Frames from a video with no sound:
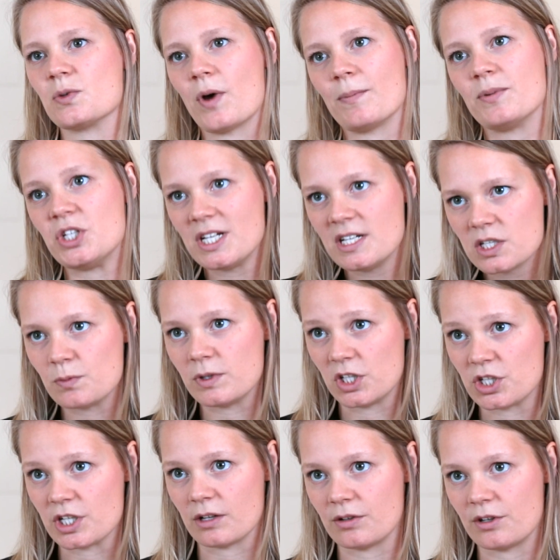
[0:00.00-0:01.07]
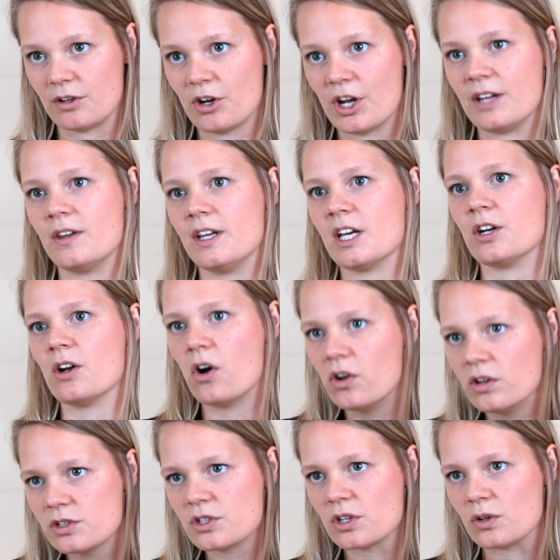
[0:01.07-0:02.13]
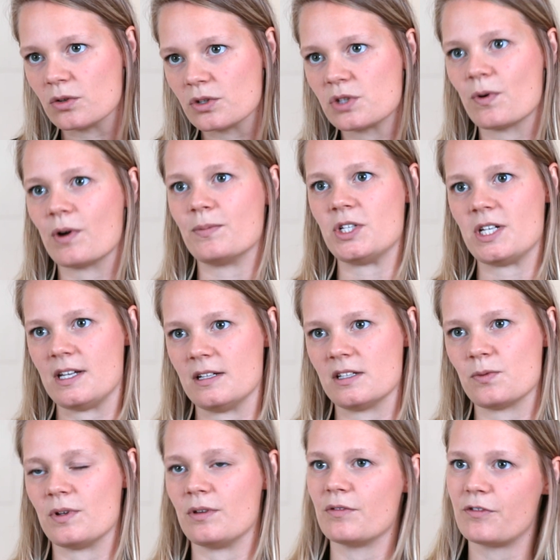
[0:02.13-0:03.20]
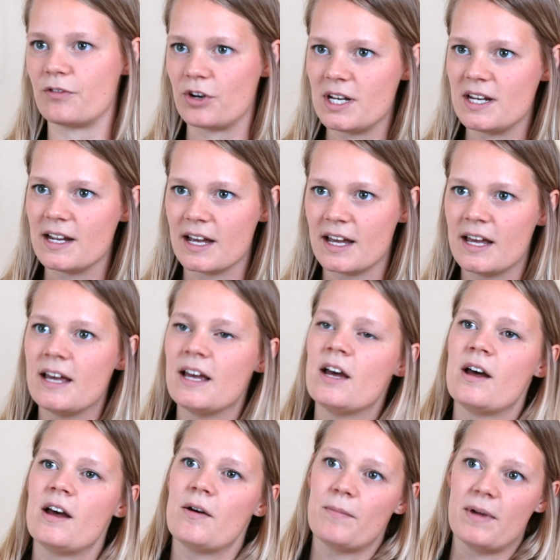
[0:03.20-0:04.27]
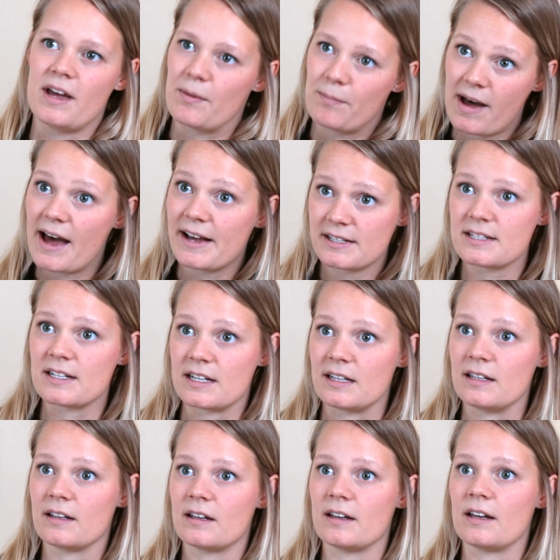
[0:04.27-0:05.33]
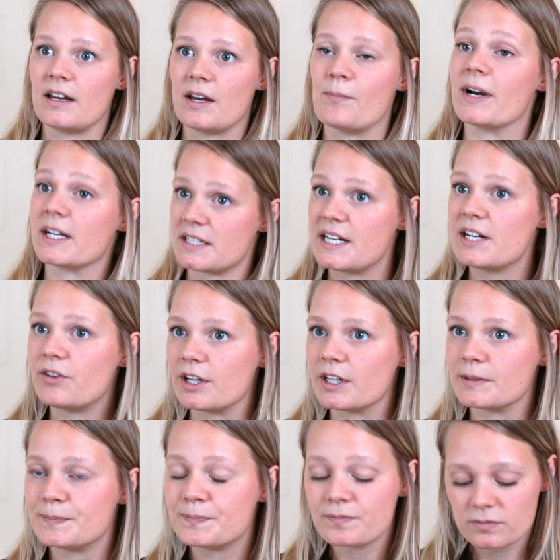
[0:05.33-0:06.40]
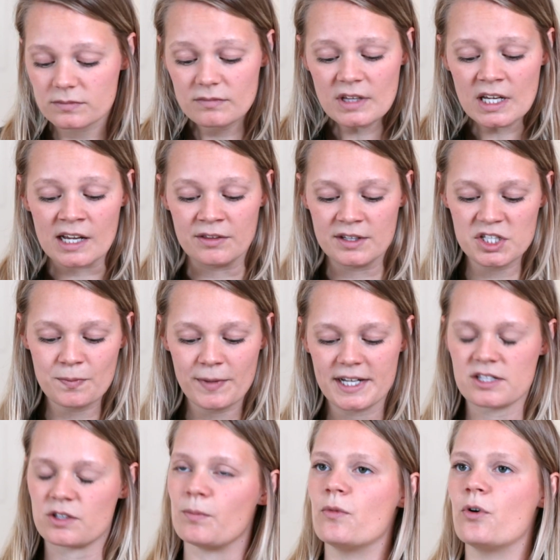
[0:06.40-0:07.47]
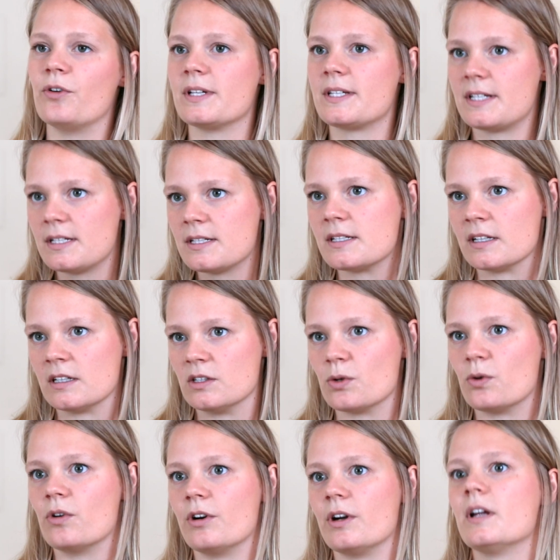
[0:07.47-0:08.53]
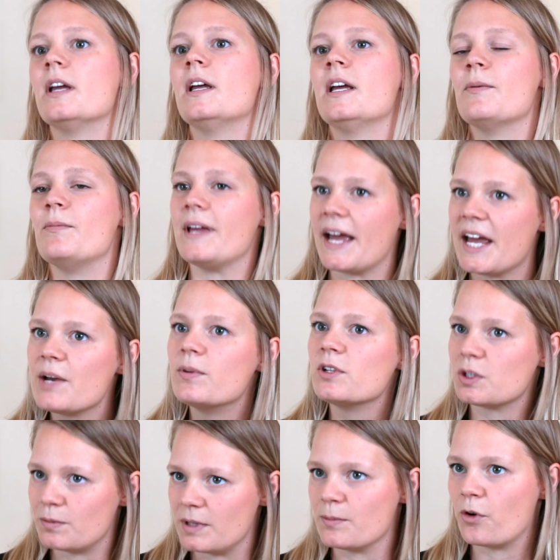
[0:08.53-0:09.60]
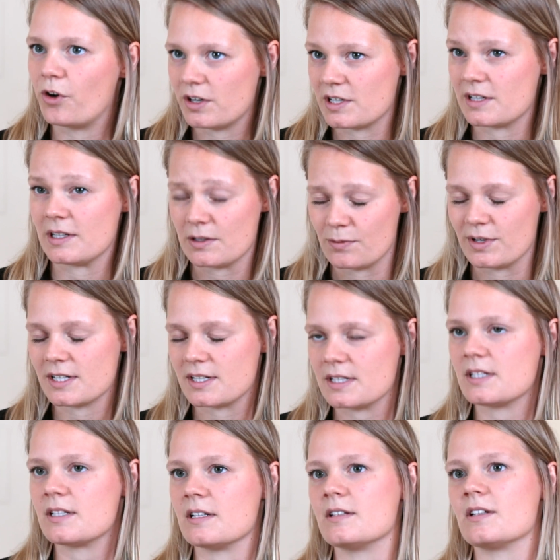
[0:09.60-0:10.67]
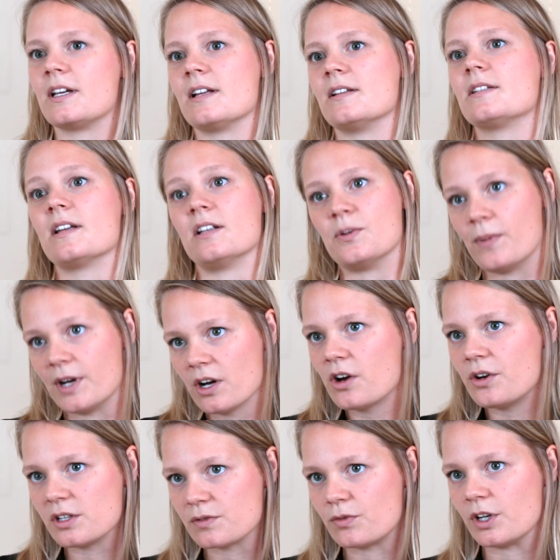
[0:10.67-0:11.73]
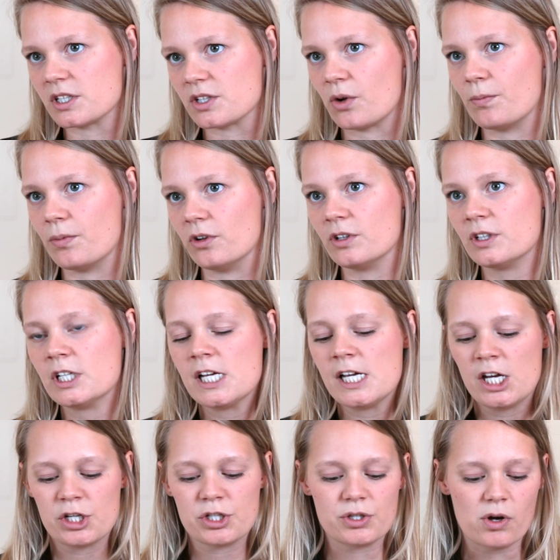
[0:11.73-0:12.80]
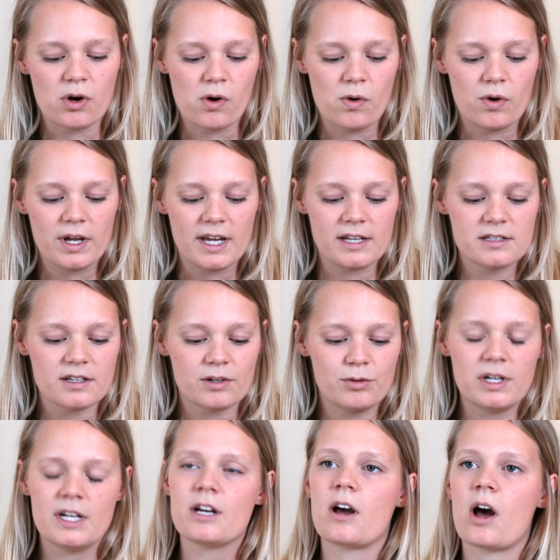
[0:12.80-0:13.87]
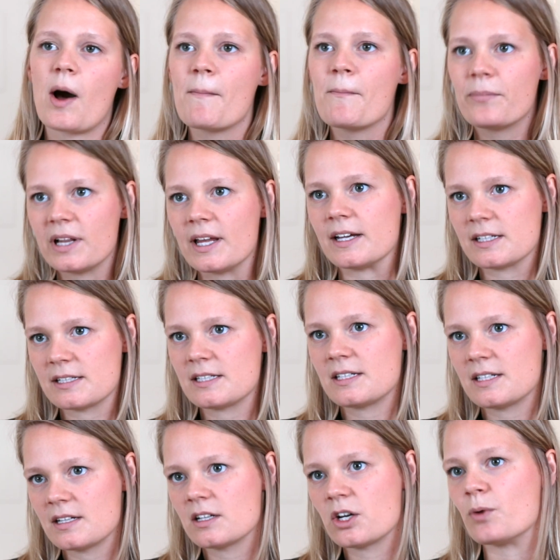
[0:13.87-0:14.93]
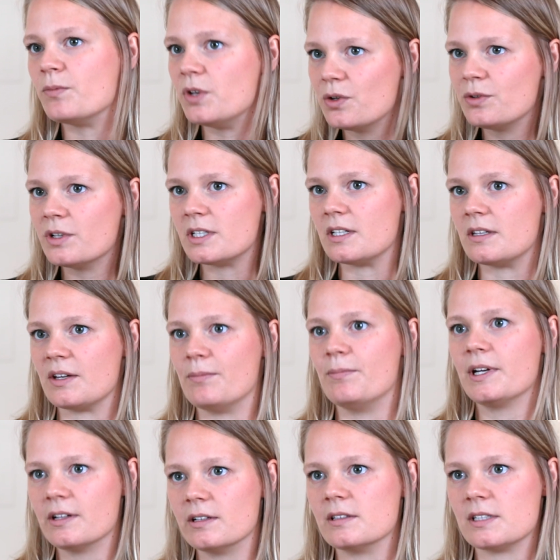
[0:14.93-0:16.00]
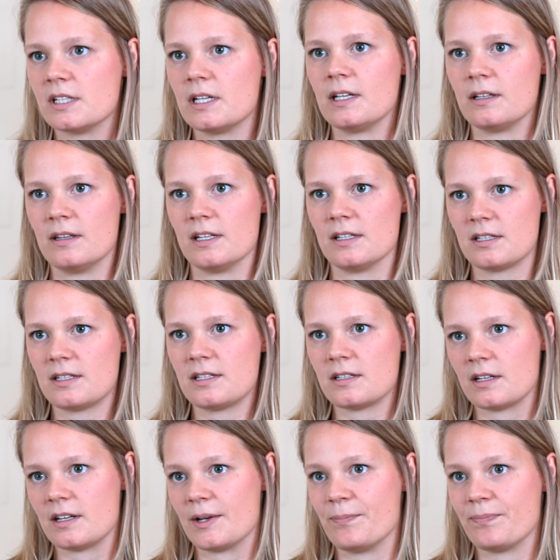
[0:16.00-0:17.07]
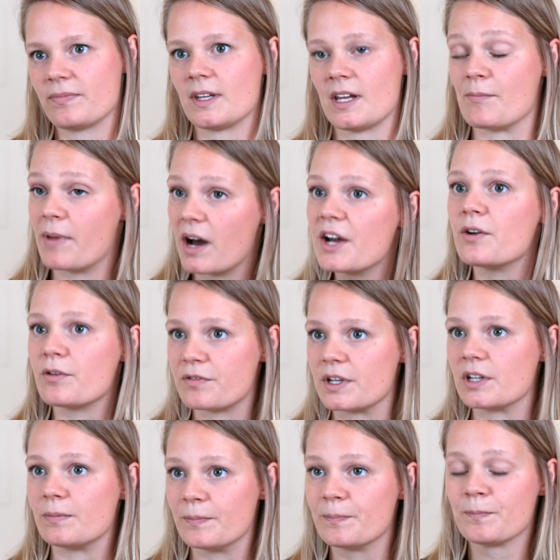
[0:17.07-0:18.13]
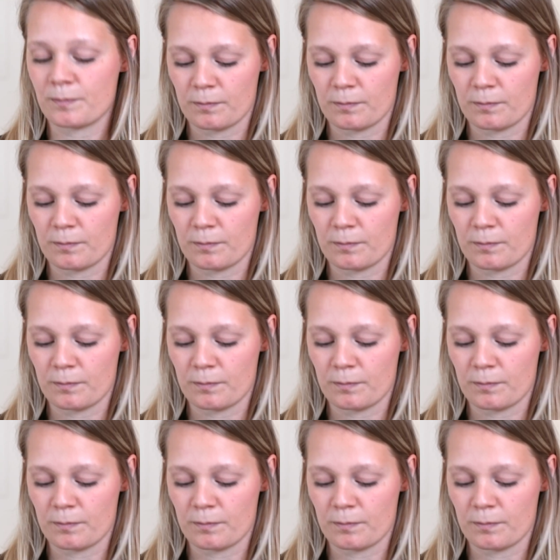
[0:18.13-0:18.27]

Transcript: swap genes with each other, and they can also swap genes with free uh, passing uh, bacteria. And this makes them more resistant, or be able to be more resistant against antibiotics, for example. So it's a really complex community they build in this uh, biofilm.